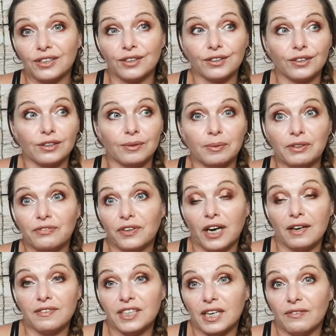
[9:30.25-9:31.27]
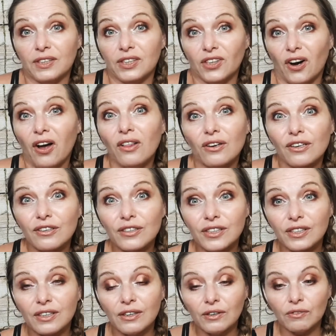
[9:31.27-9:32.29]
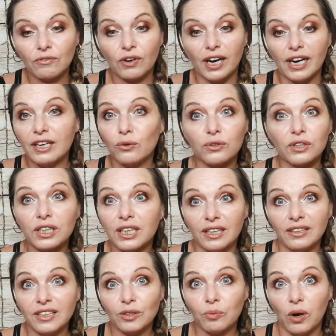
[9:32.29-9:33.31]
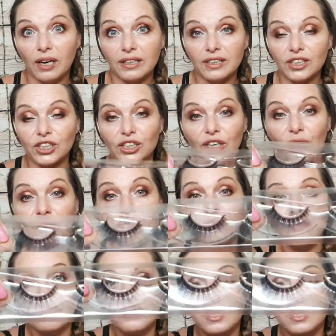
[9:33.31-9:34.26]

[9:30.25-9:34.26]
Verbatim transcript: it's going to be five, seven dollars right? Or the kiss ones, you know?